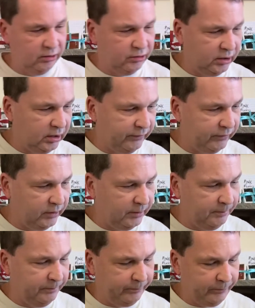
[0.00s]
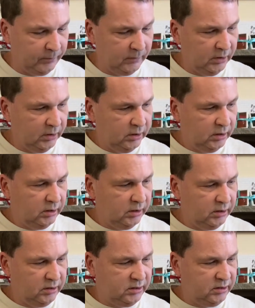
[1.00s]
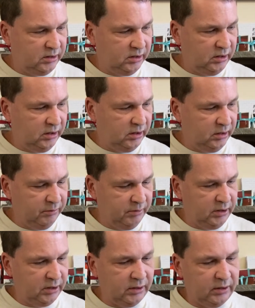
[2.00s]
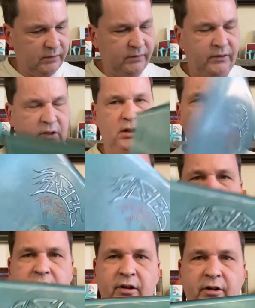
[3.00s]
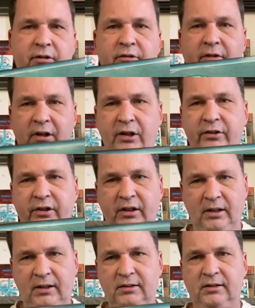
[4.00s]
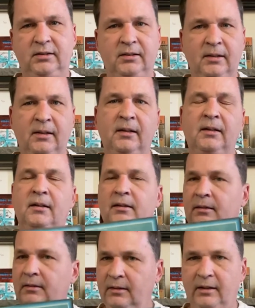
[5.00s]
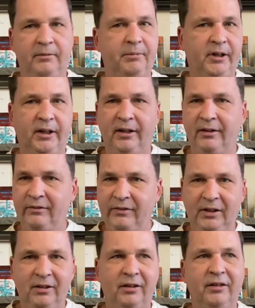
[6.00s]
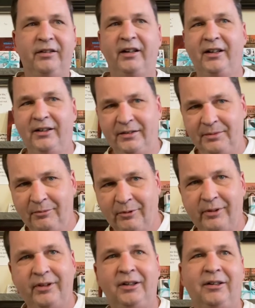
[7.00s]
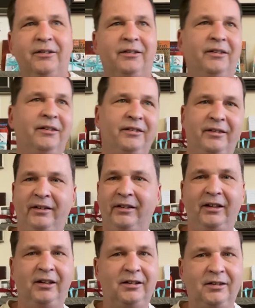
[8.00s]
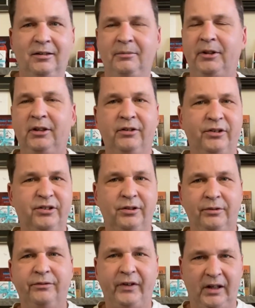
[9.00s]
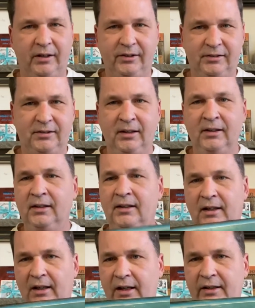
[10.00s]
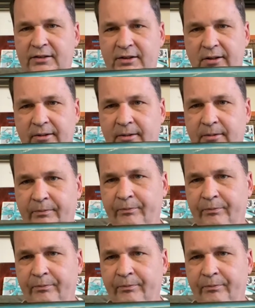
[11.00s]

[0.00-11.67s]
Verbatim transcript: usually get for them. Let's see, we have Eagles, their greatest hits. I've been out of Eagles, I got some more Eagles. They come and go so fast. Uh, so